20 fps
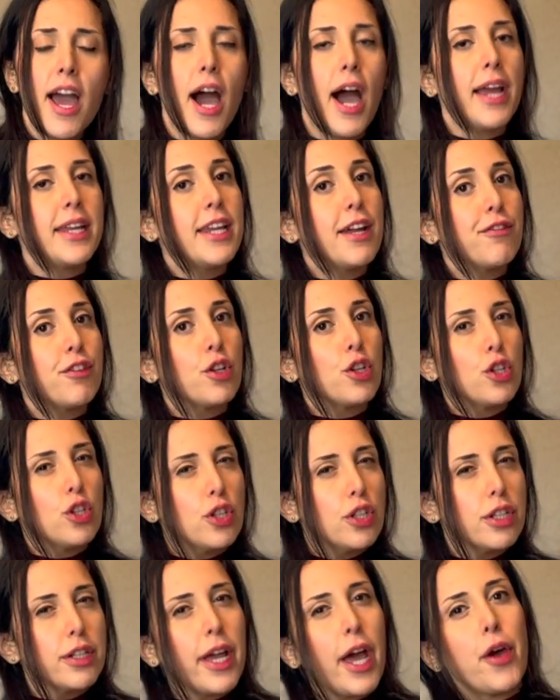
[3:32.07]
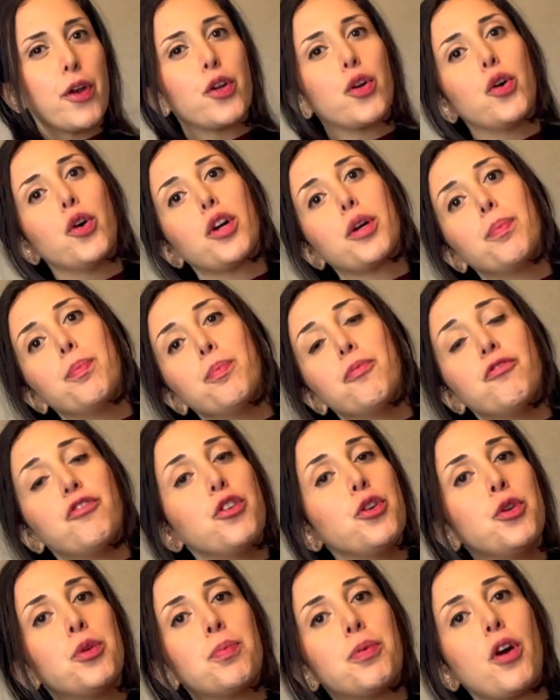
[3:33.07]
I never learned how to cook
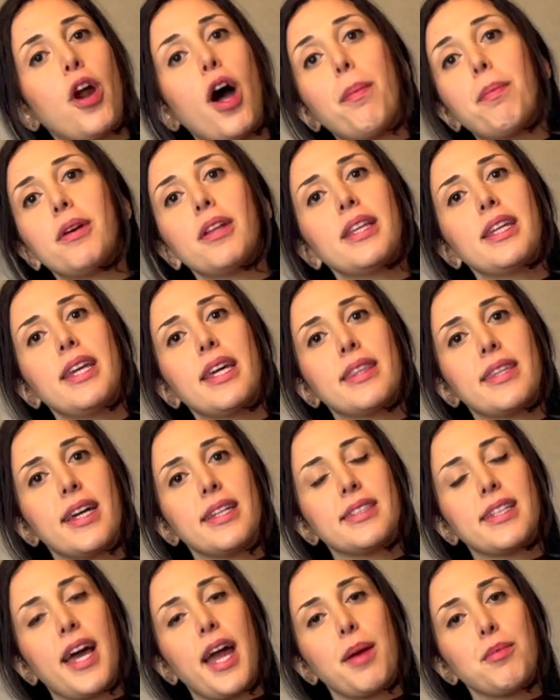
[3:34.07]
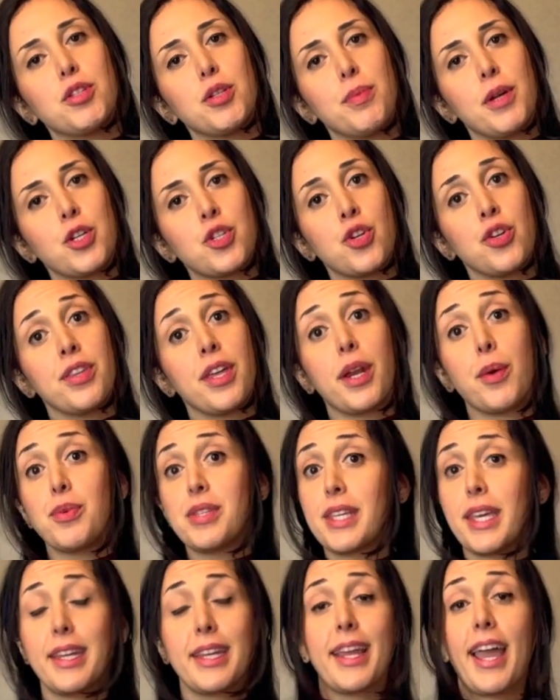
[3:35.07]
food properly at that time to make sure that I was
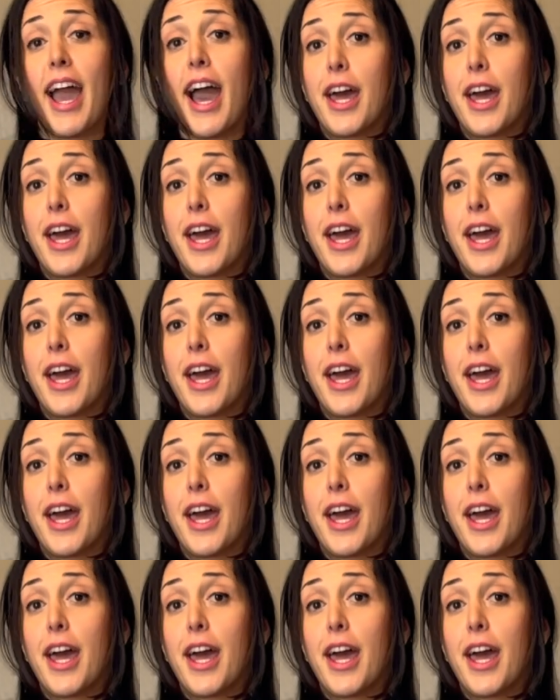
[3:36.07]
getting